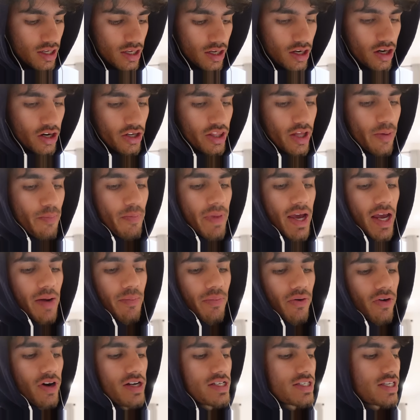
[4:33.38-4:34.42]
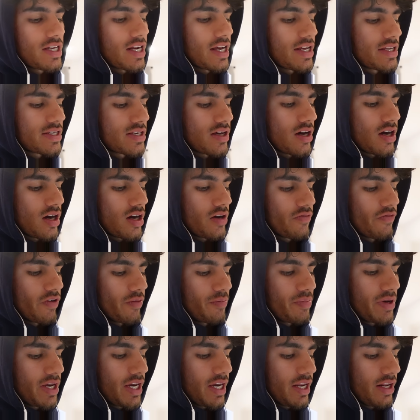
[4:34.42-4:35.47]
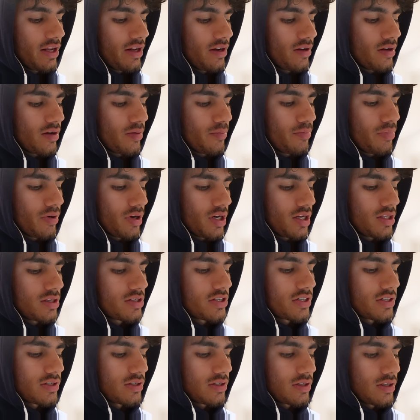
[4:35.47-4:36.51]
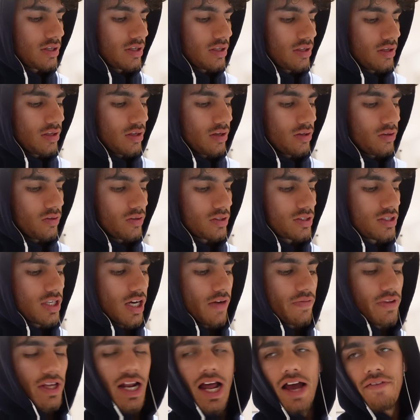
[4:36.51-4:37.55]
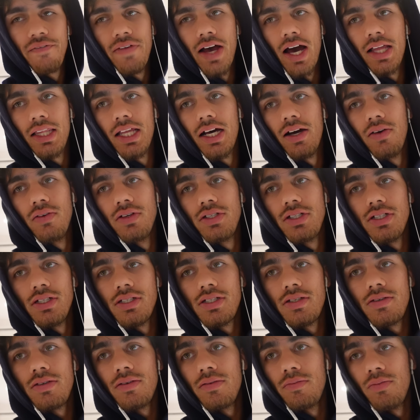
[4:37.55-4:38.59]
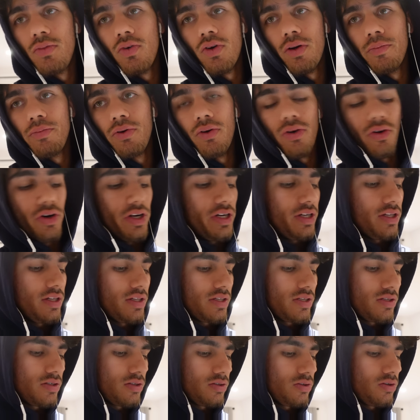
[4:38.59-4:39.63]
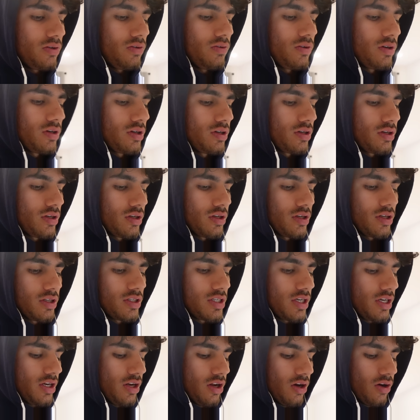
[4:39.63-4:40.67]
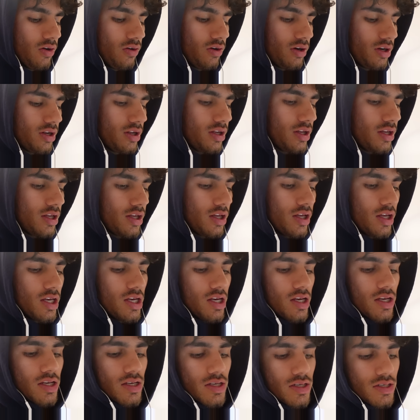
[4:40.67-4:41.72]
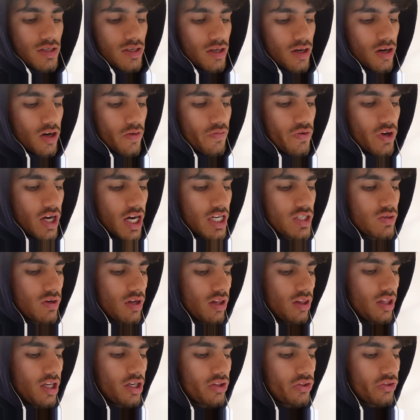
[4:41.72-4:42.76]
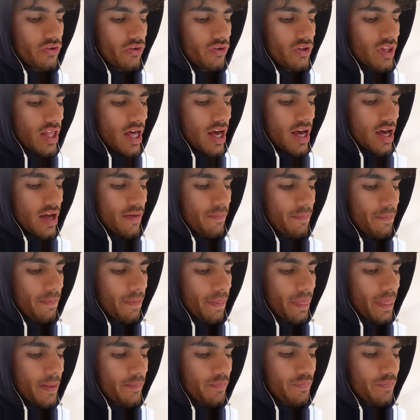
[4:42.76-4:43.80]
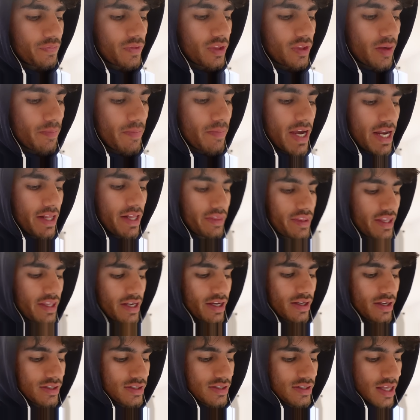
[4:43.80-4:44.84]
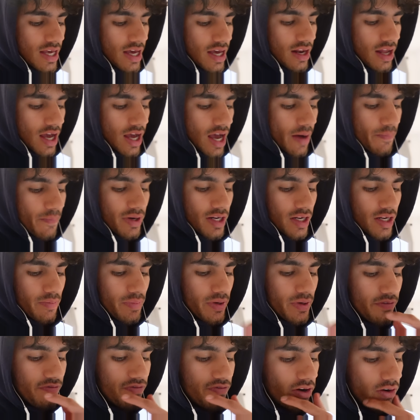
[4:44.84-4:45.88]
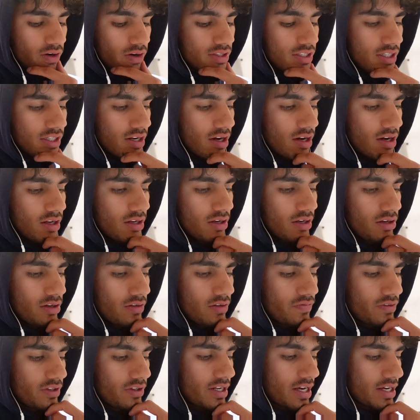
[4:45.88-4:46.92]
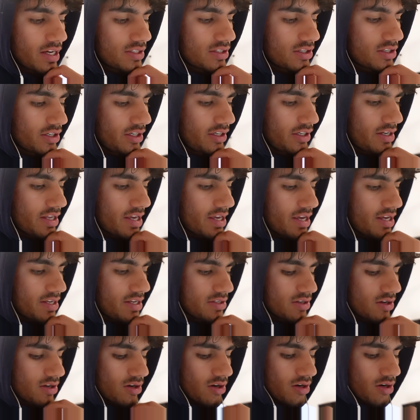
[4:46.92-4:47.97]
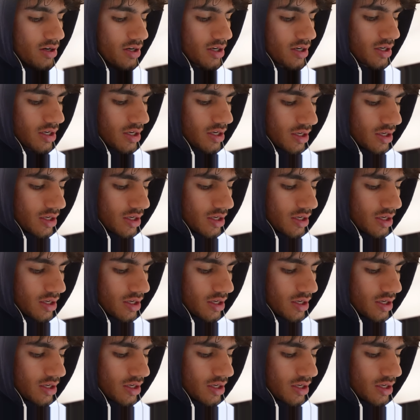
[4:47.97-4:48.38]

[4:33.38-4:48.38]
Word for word: are the main points that I saw repeated a bunch or stuff that I found that was just more important to to note. So if you guys want to look through that, the main things that I'm going to be focusing on for the next 30 days are